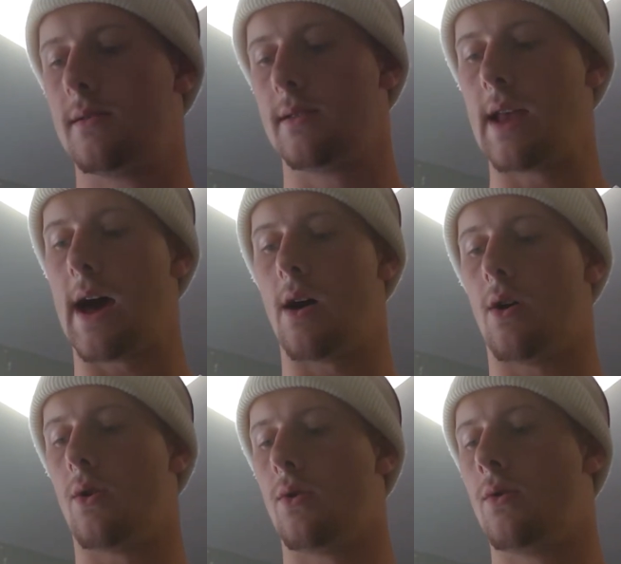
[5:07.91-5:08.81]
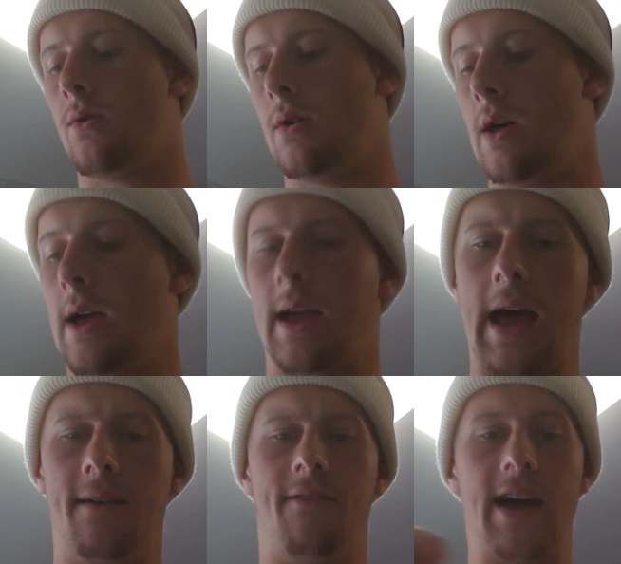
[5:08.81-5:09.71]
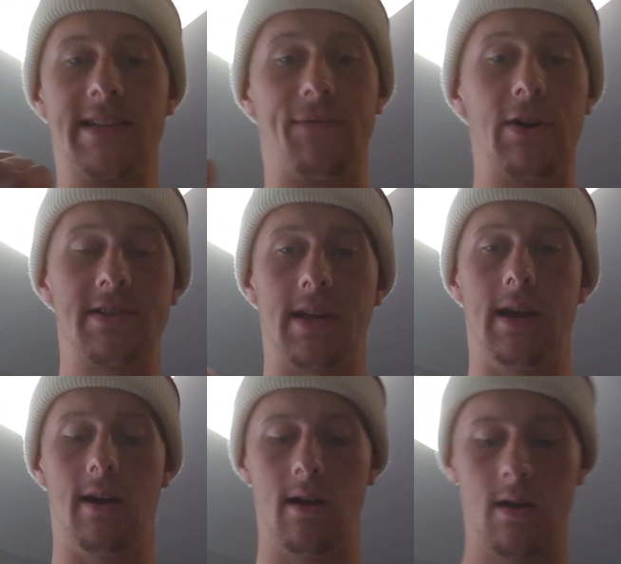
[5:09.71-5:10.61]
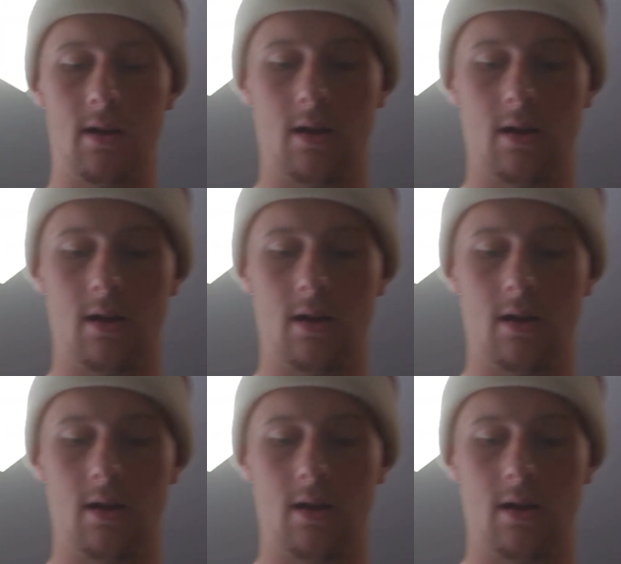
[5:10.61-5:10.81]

Now, kind of vice versa here,